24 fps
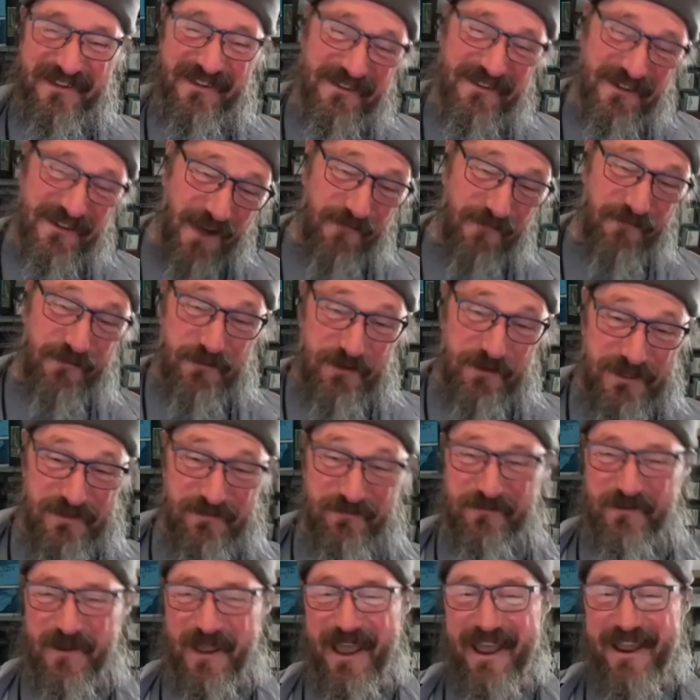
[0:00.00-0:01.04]
coffee wasn't
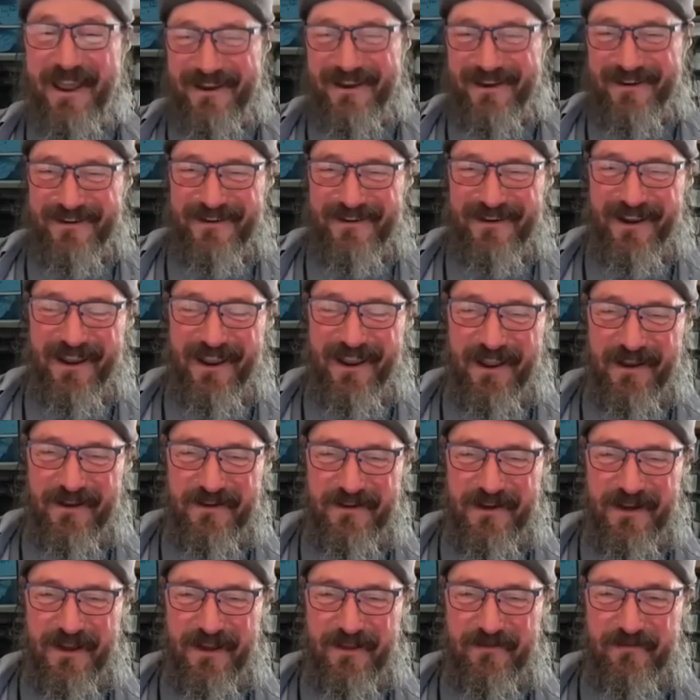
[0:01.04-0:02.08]
bad, and
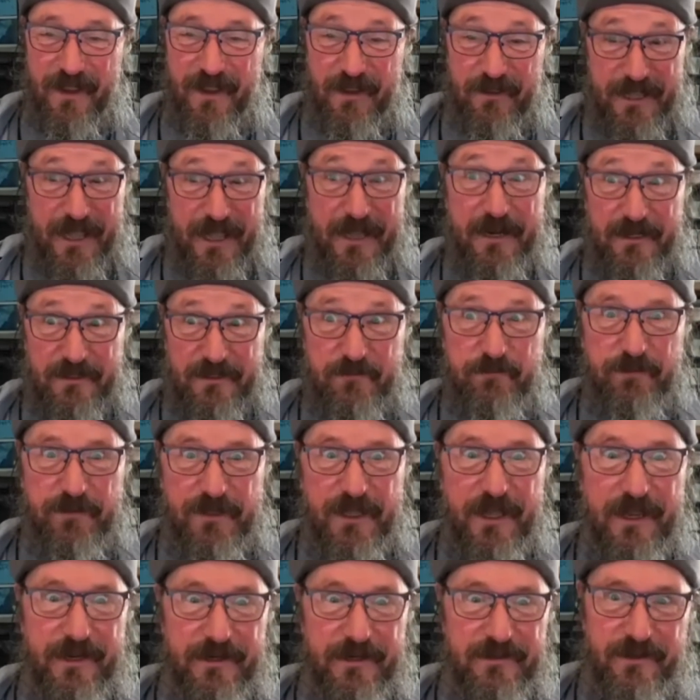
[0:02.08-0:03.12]
they let us
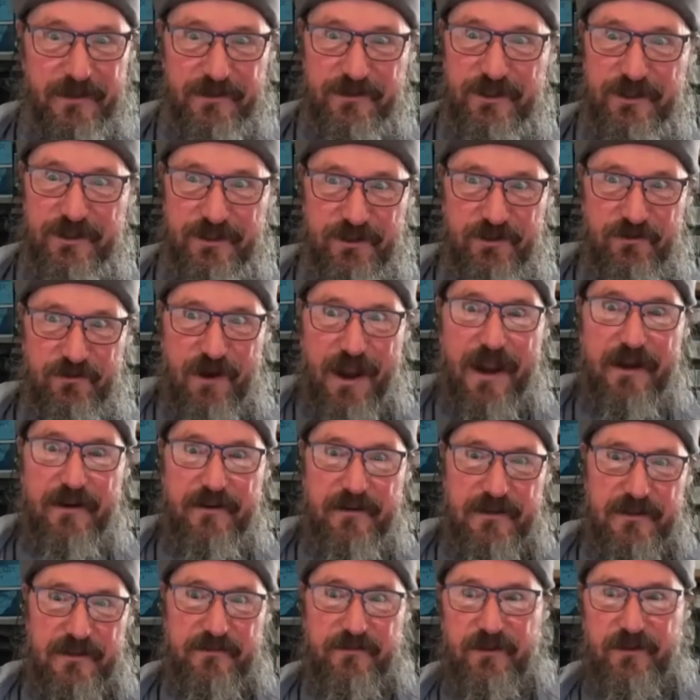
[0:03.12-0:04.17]
play Dungeons and
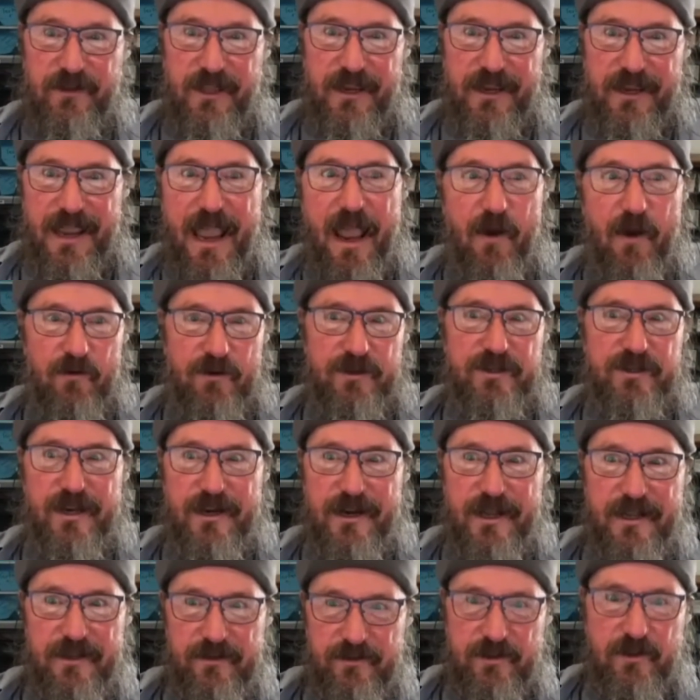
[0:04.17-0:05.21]
Dragons for like hours on
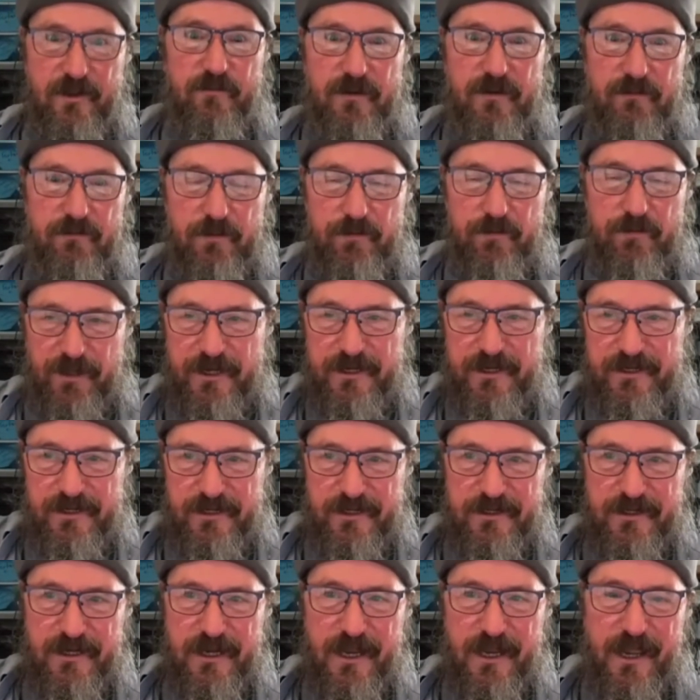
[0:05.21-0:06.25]
end. So we would play
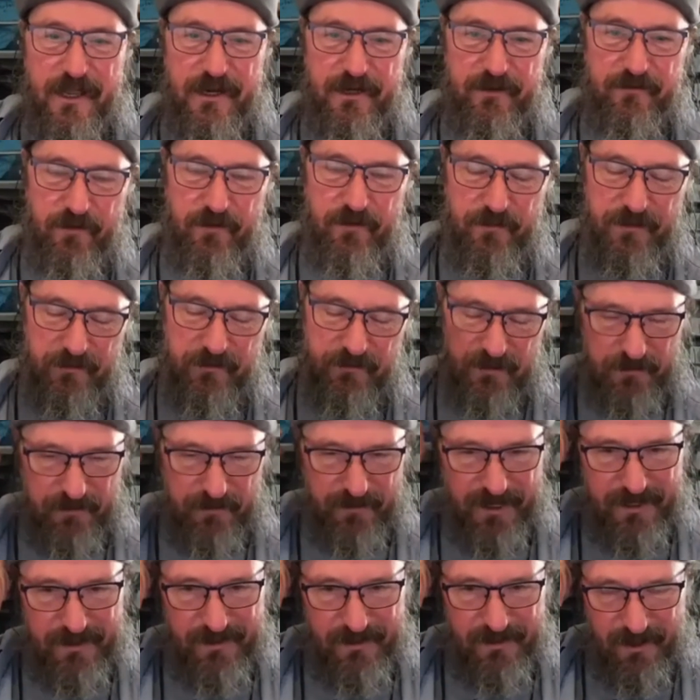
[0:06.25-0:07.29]
D&D. I had a group that was
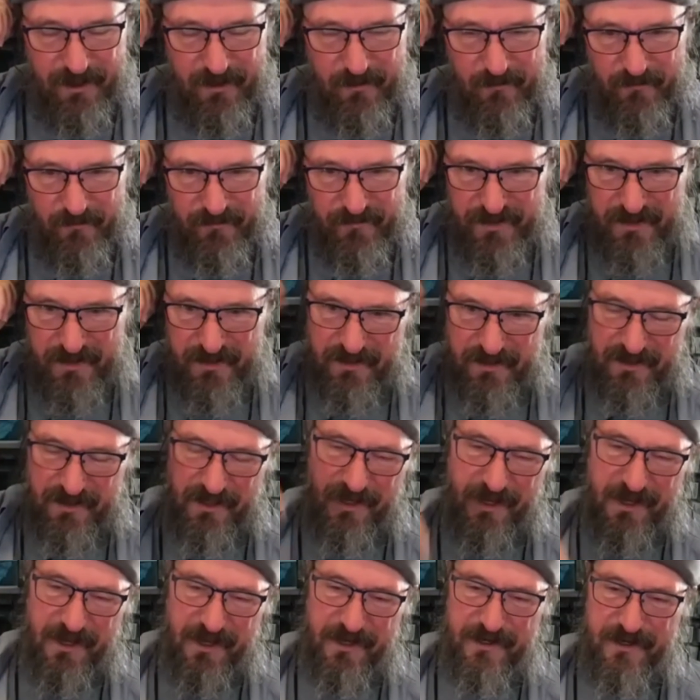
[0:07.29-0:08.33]
playing there,
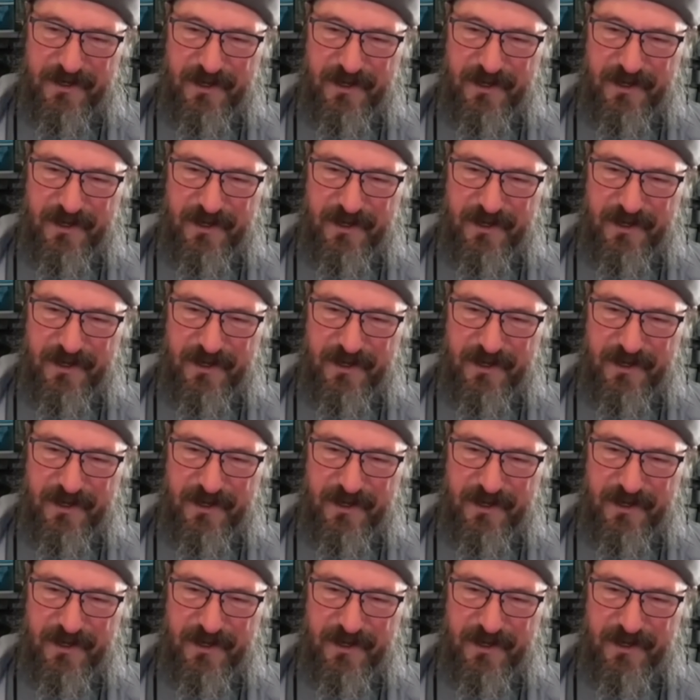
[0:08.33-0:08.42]
and